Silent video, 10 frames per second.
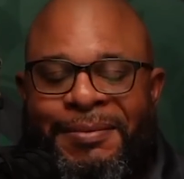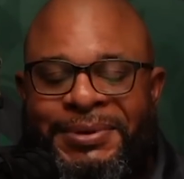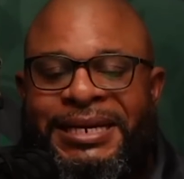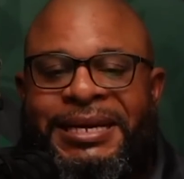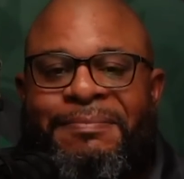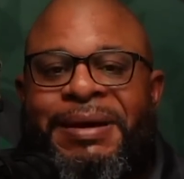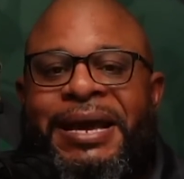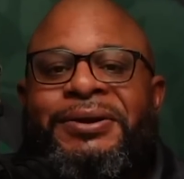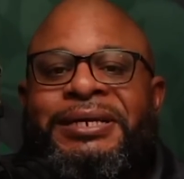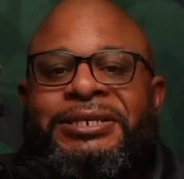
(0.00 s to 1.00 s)
gonna
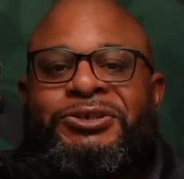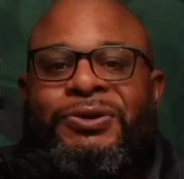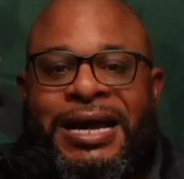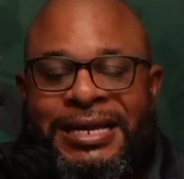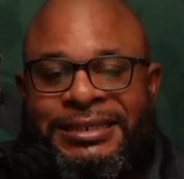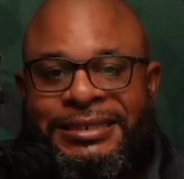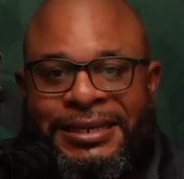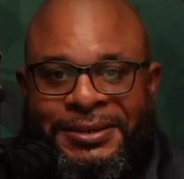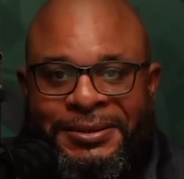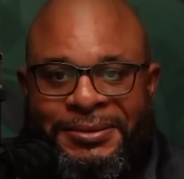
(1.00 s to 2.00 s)
compare and contrast
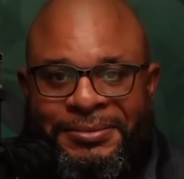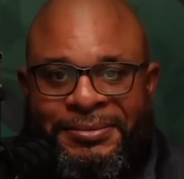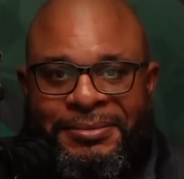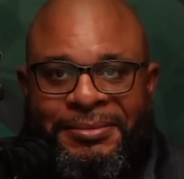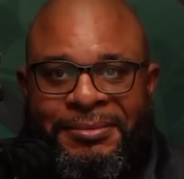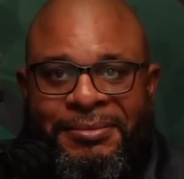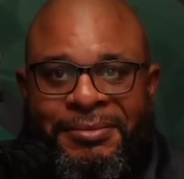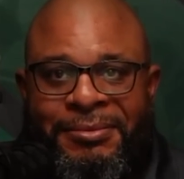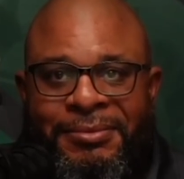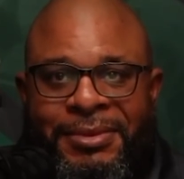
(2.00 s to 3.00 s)

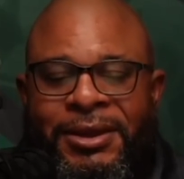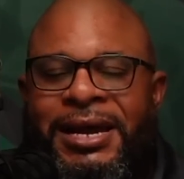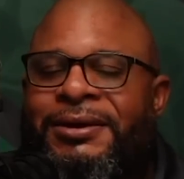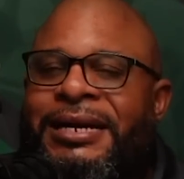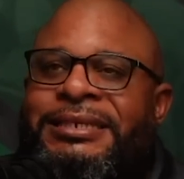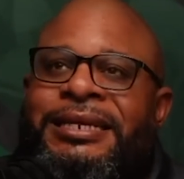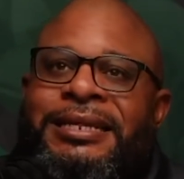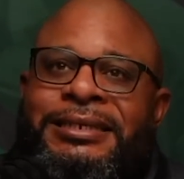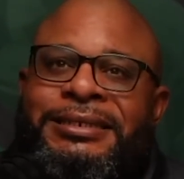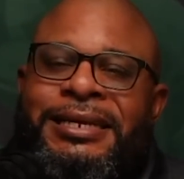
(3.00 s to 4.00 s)
how can I say
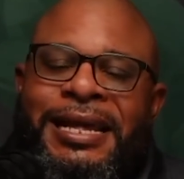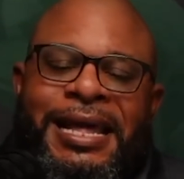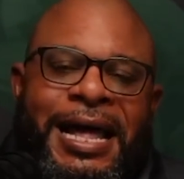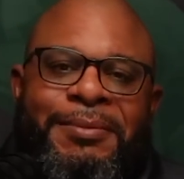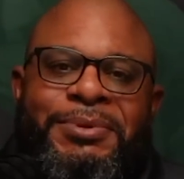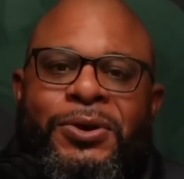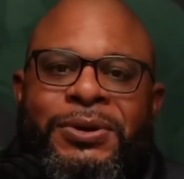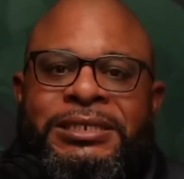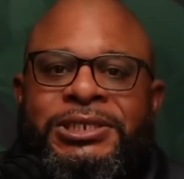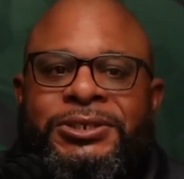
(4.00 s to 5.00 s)
this? I'm
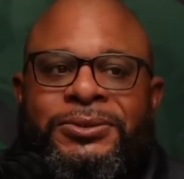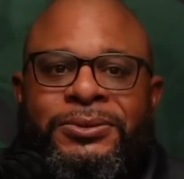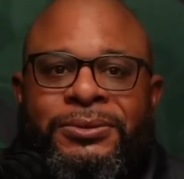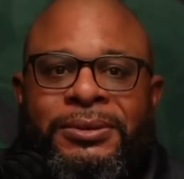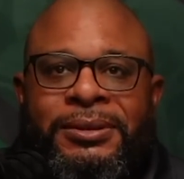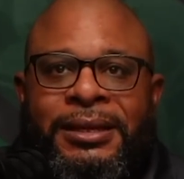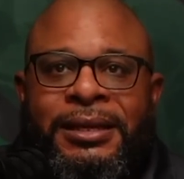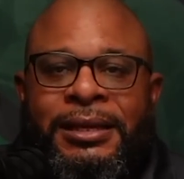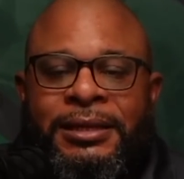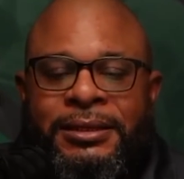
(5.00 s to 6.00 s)
going to,
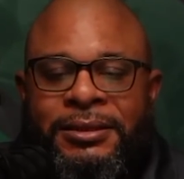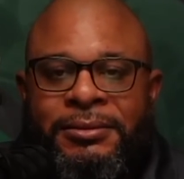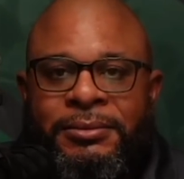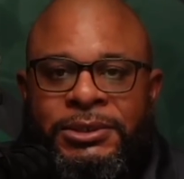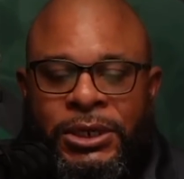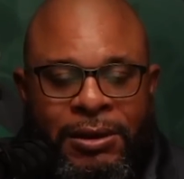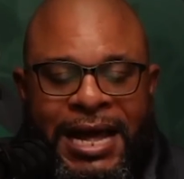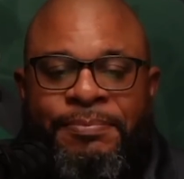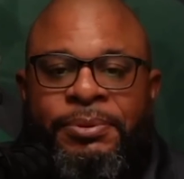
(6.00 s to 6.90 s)
so I